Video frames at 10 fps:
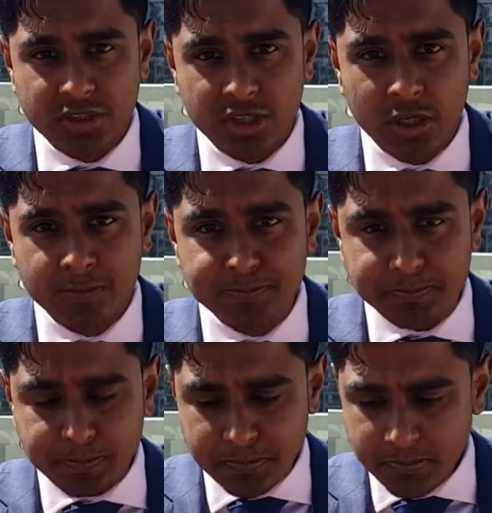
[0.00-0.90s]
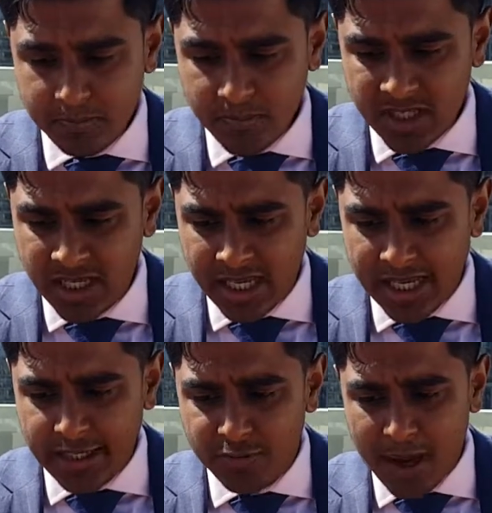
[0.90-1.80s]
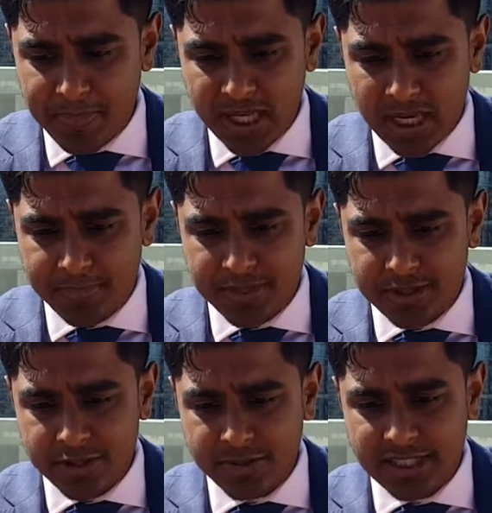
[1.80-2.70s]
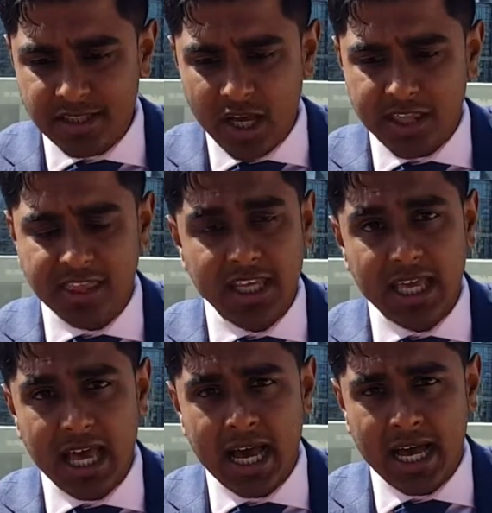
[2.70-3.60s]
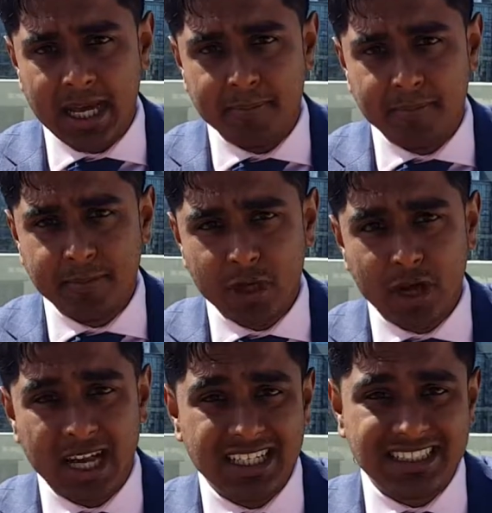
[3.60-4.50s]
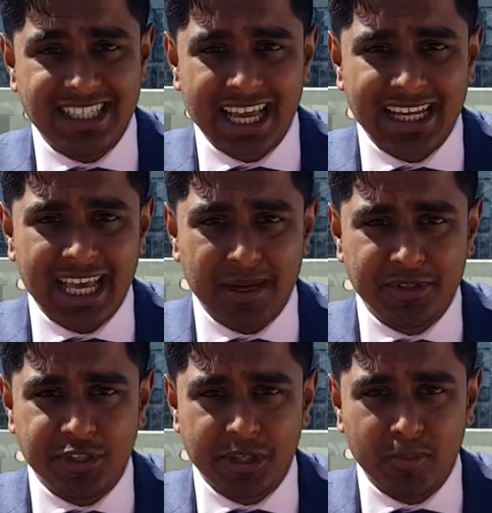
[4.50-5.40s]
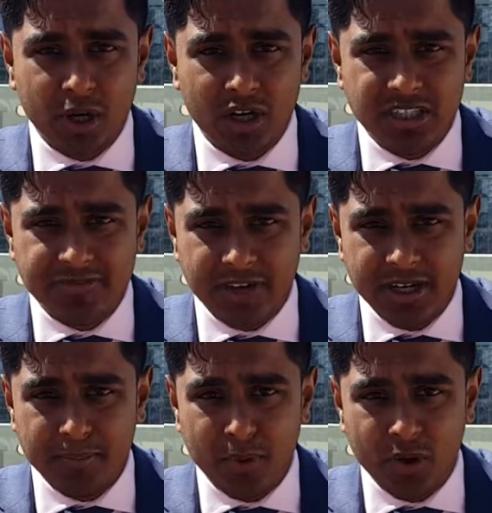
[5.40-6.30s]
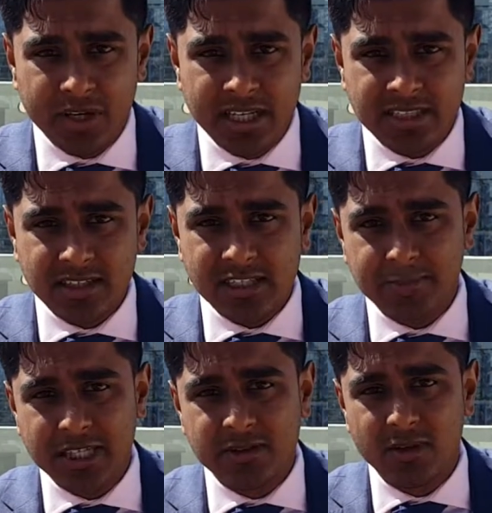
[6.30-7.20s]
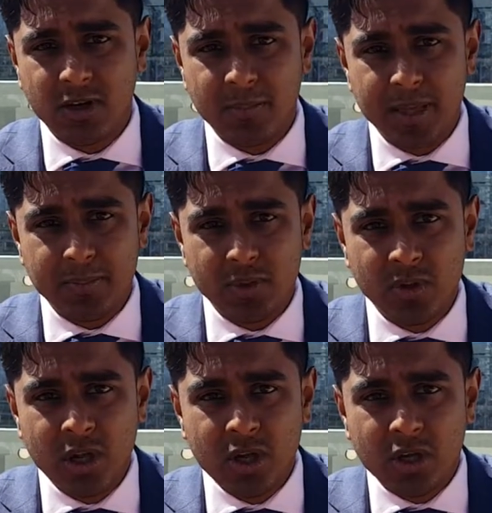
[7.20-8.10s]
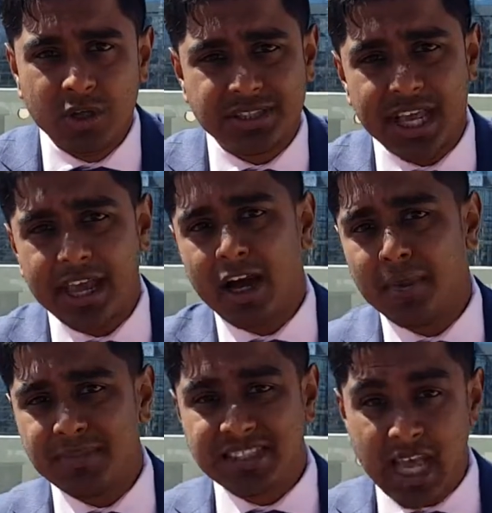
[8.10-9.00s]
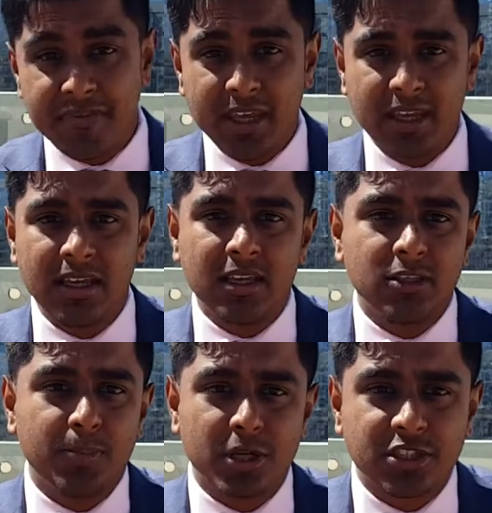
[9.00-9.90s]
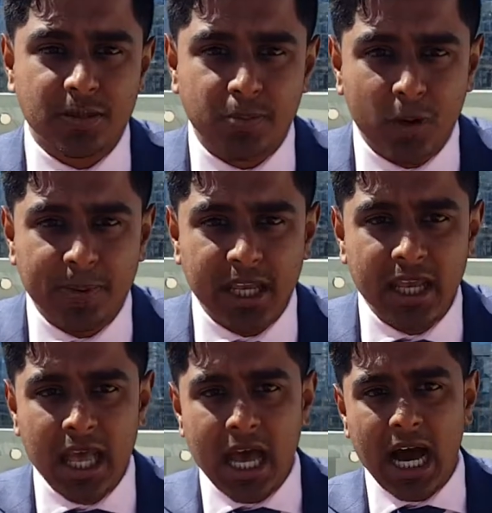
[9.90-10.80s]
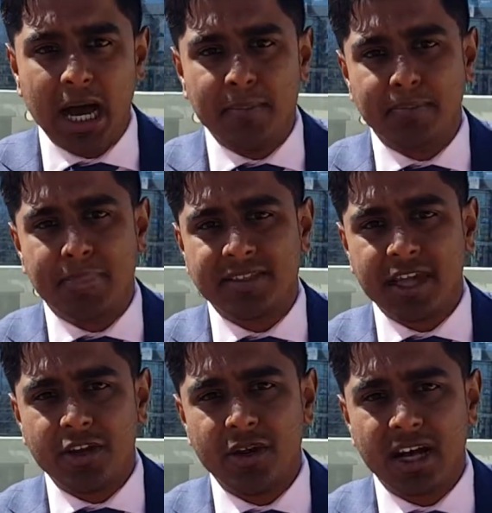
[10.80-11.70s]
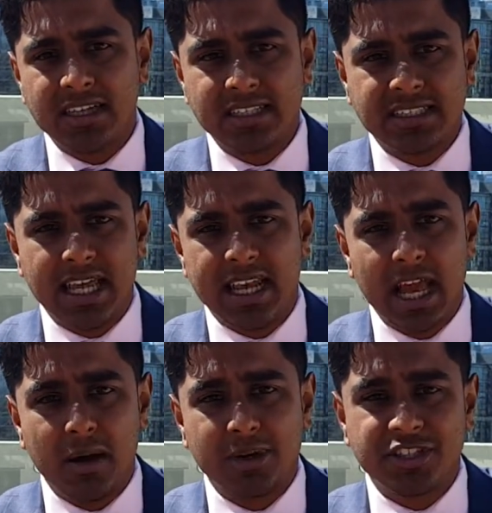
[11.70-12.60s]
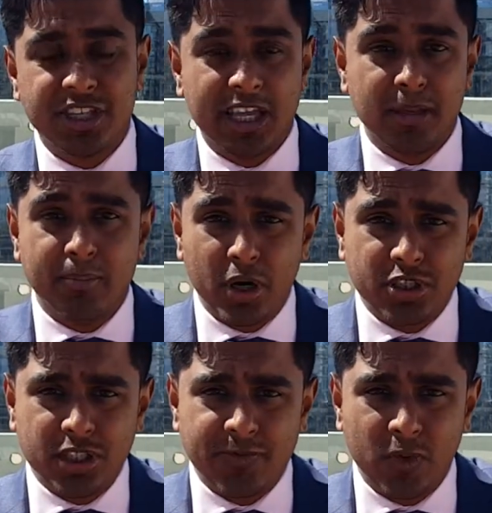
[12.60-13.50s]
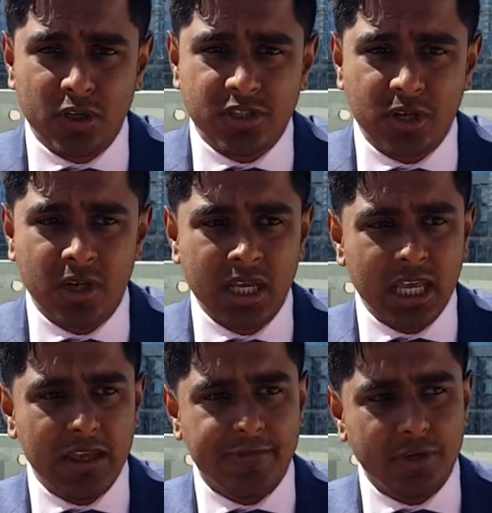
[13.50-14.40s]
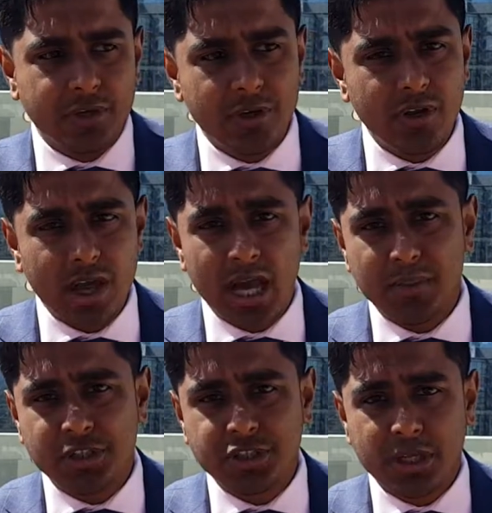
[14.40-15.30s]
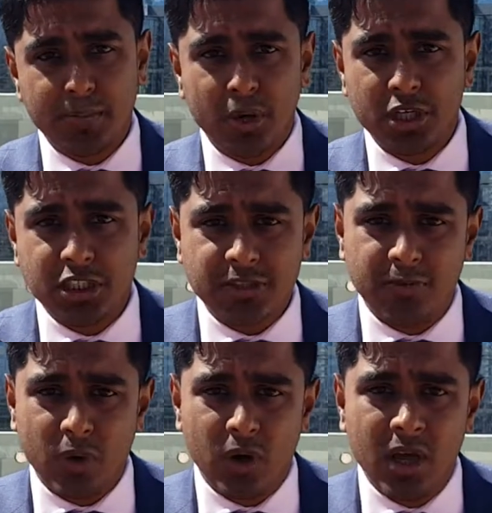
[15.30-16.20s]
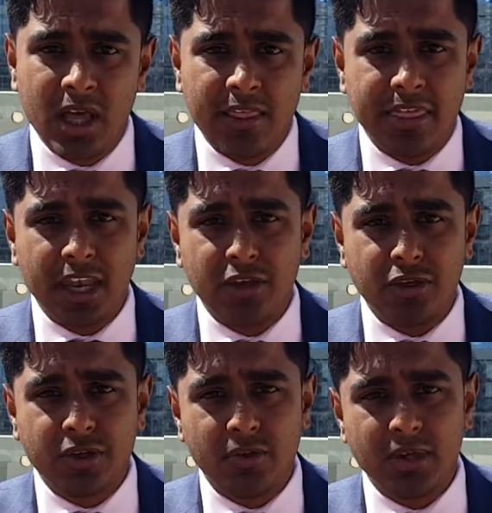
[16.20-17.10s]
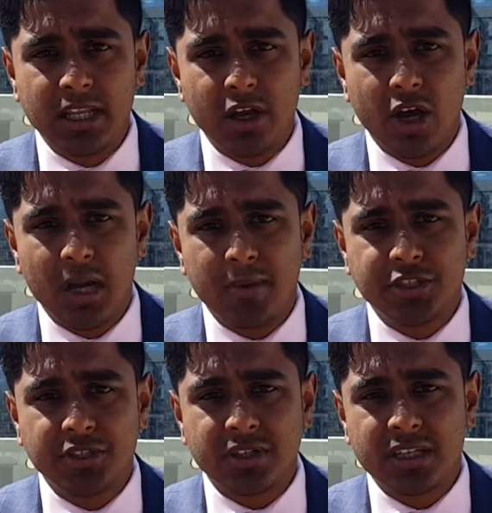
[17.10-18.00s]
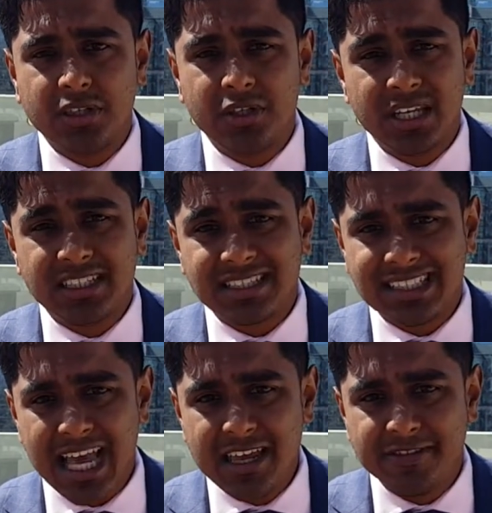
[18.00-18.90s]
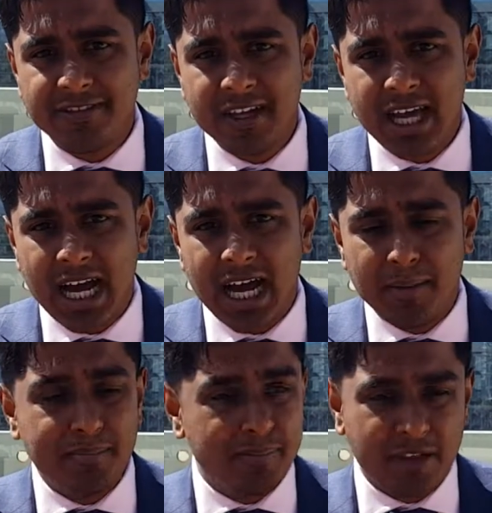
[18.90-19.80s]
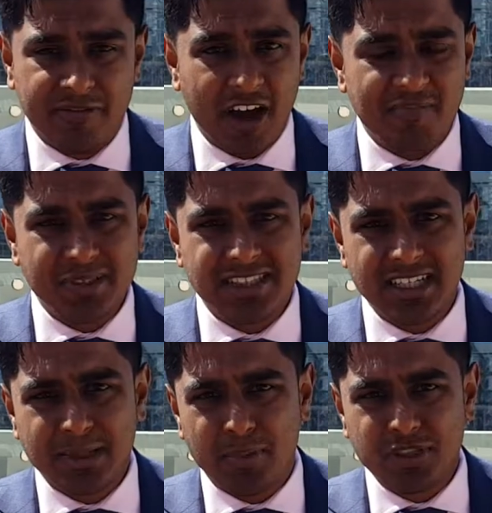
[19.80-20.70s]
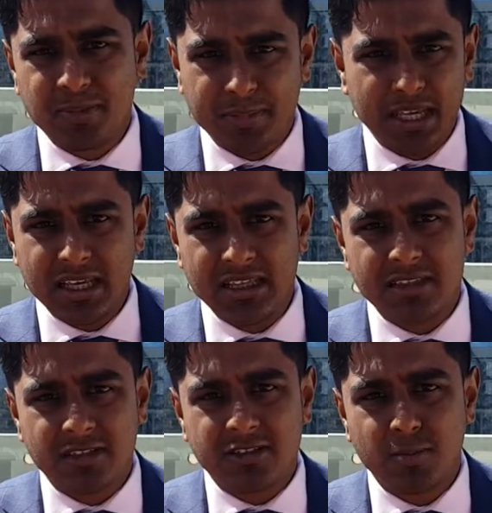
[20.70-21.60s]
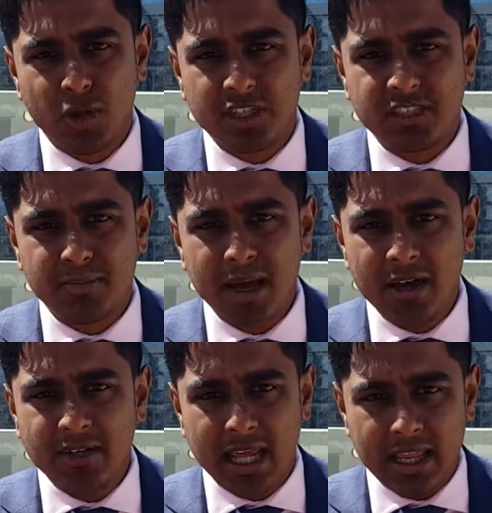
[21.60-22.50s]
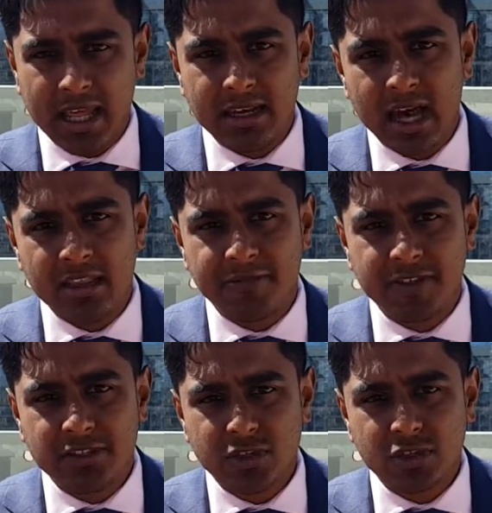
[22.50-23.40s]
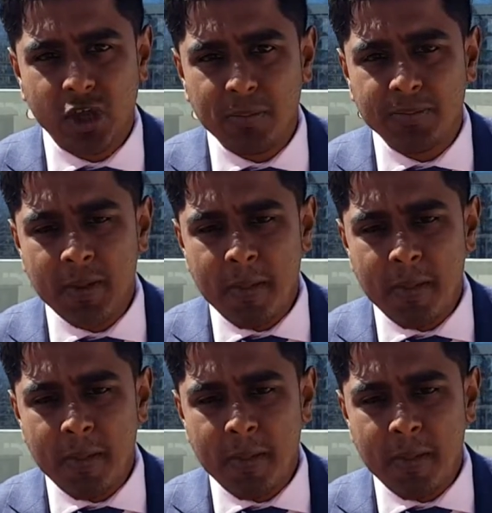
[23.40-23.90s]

So in wrapping up, the reason I think understanding how much you can borrow is very important is I speak to a lot of people who say, I'm saving to purchase a property, but they don't understand how much they can purchase for. So if you don't know how much you can purchase for, then you don't really know how much you need to save, the 5% deposit being the smallest amount and other fees on top.